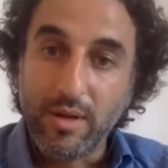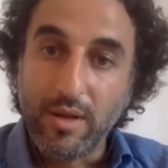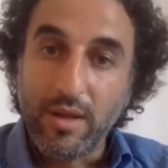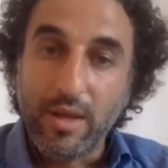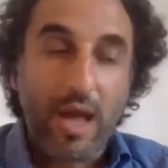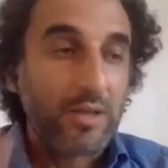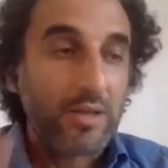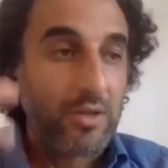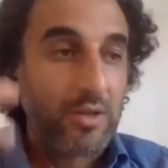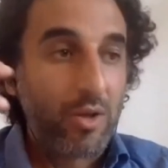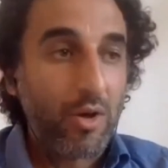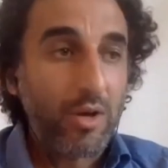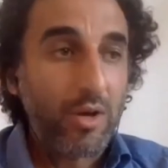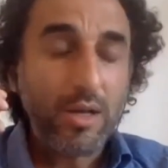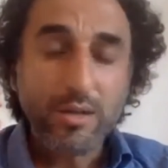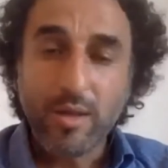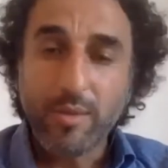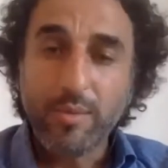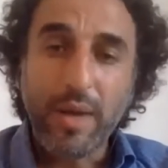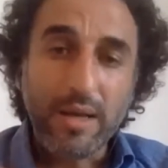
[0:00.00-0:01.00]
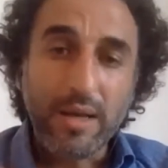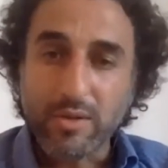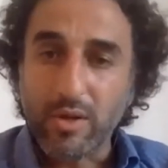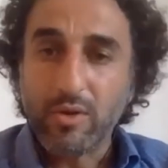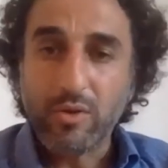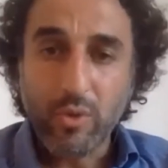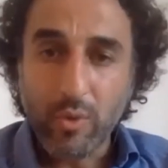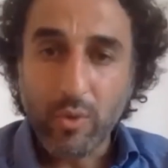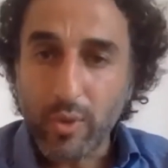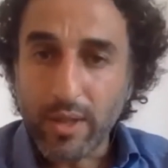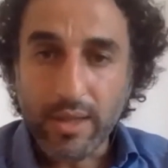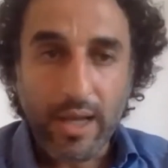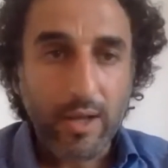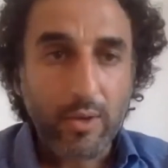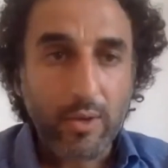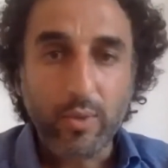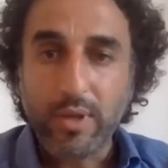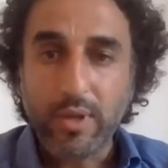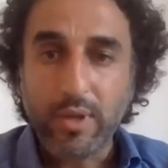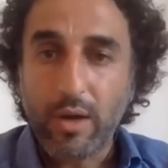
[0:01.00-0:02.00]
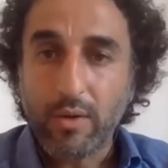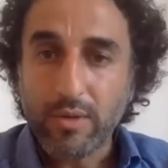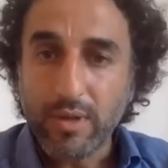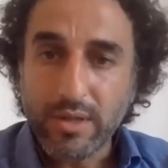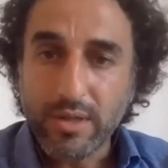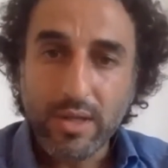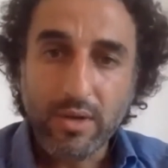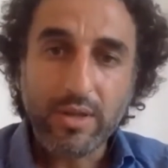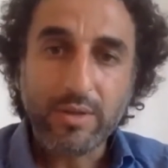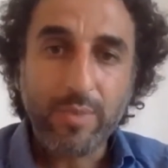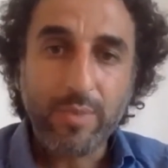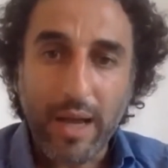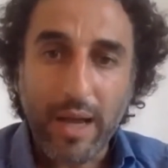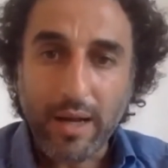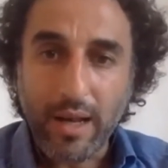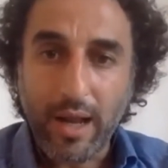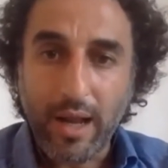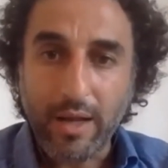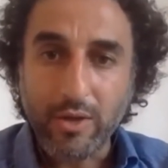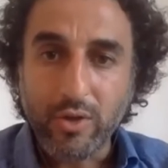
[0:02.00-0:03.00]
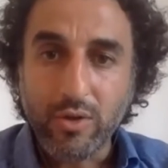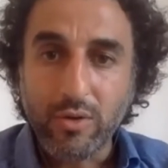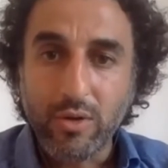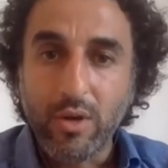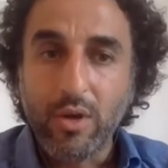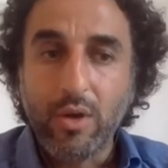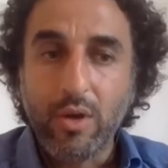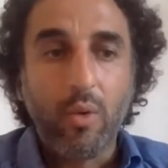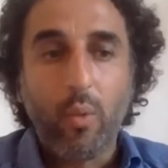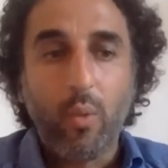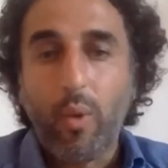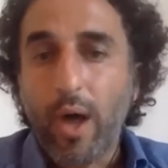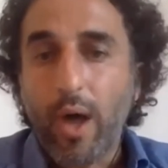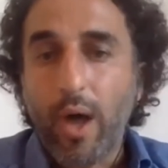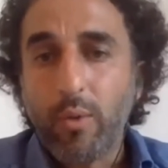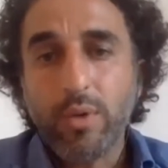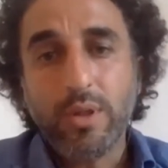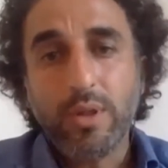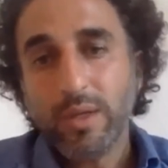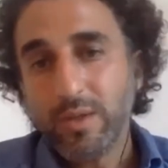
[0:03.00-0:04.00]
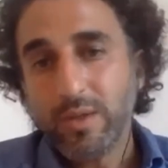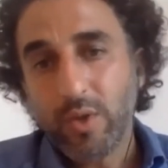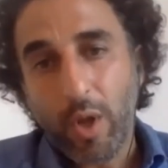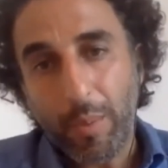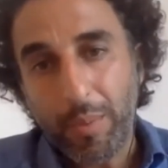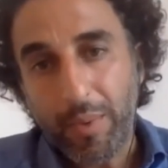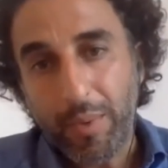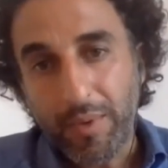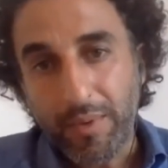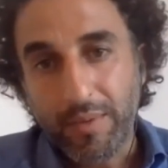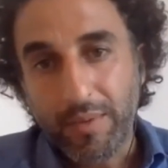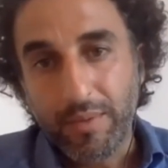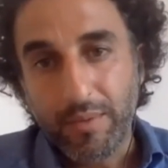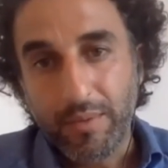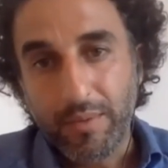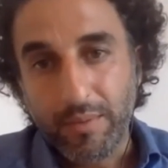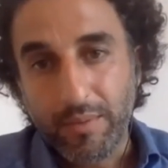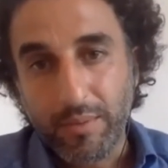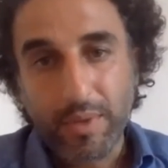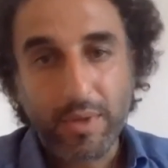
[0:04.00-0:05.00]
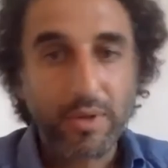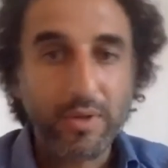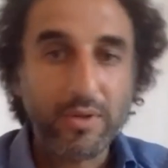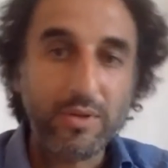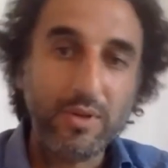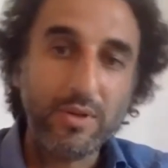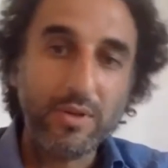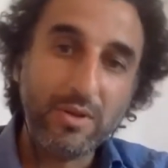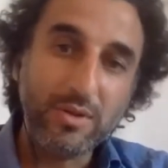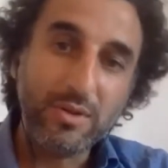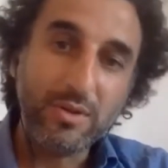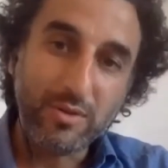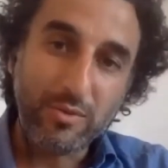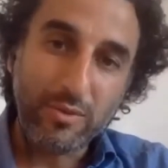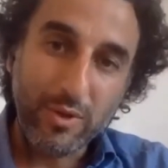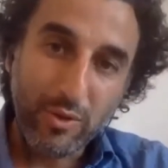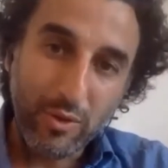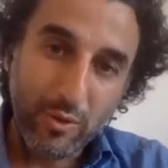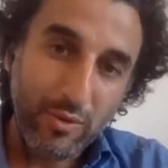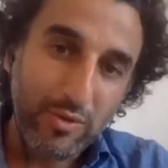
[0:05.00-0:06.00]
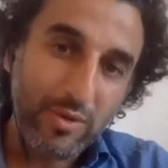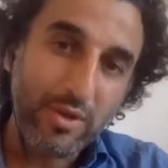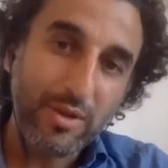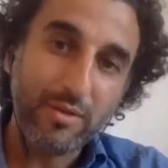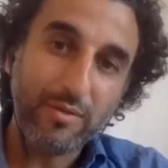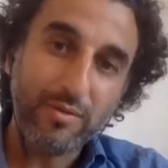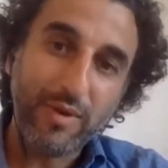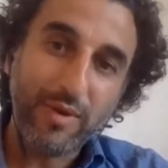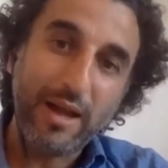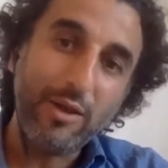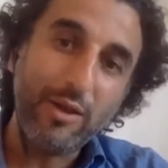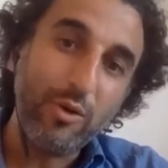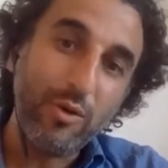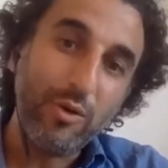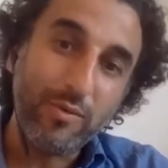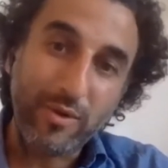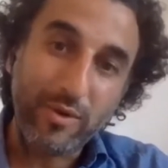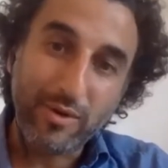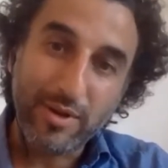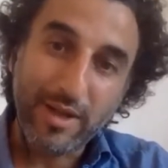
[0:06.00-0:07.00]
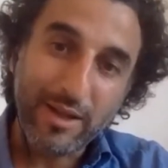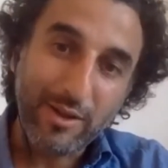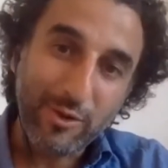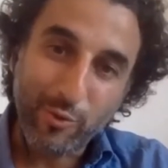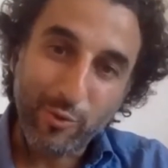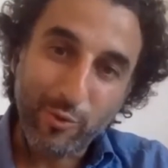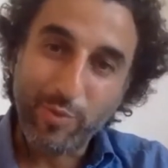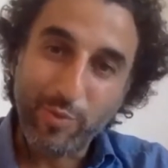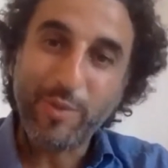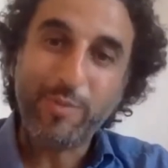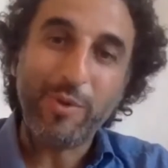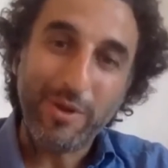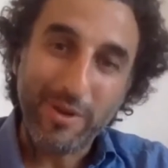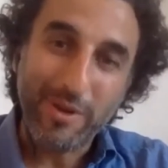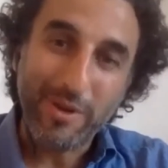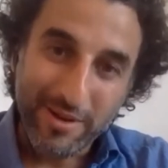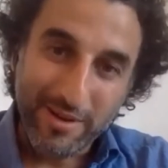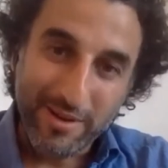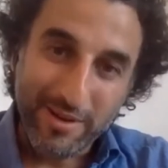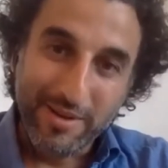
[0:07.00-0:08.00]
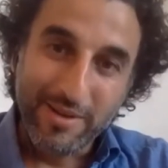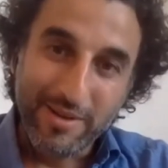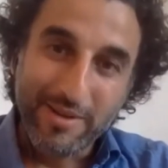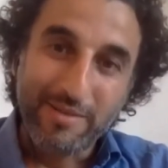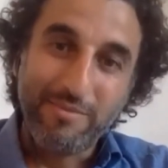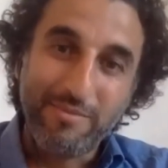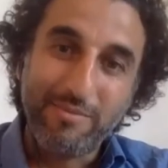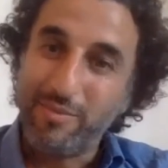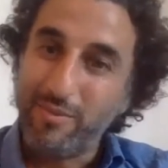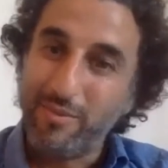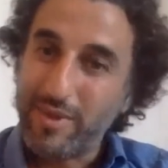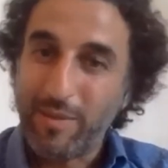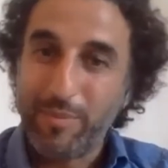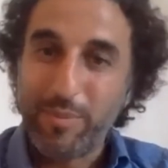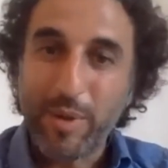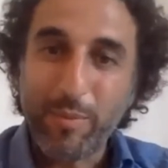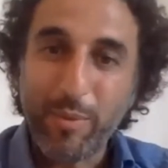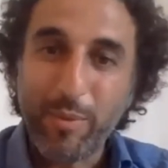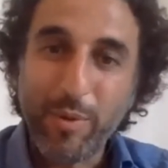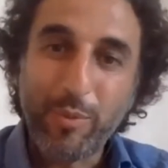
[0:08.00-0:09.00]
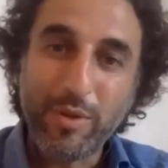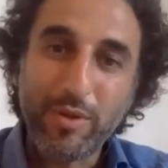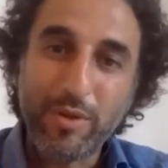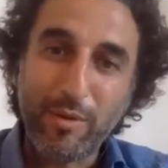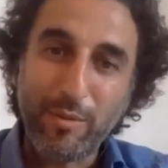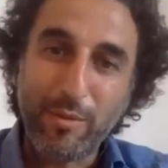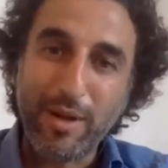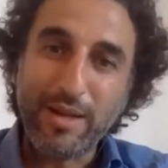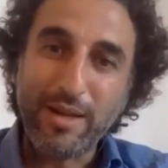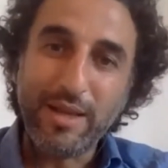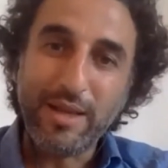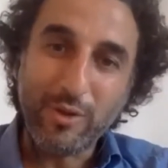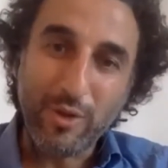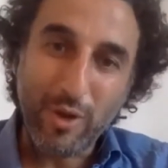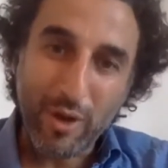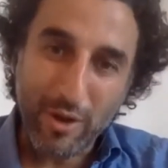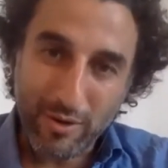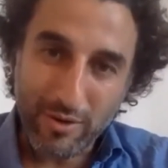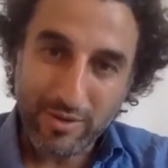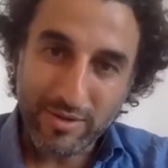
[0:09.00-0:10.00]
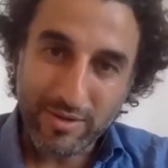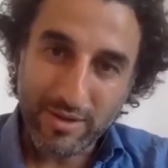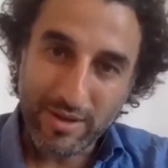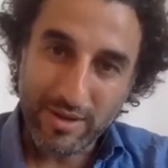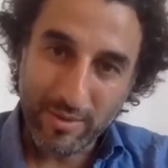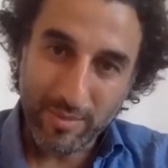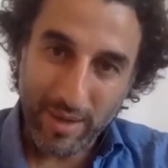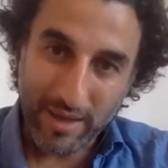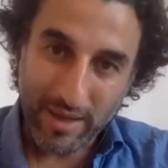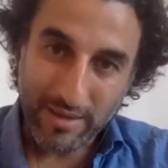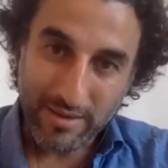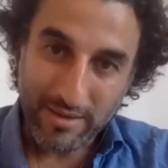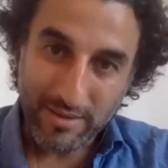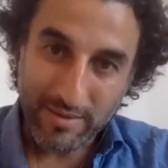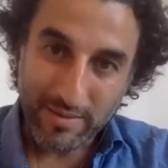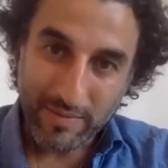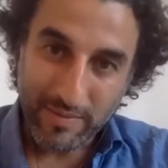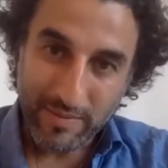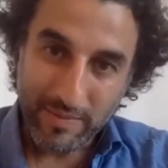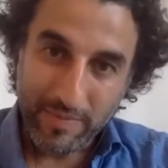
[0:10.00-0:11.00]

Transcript: As long as the banks are doing that without a serious backlash, why would they stop? Because this is reducing the value of their debt to people. People put their money in dollars in the banks.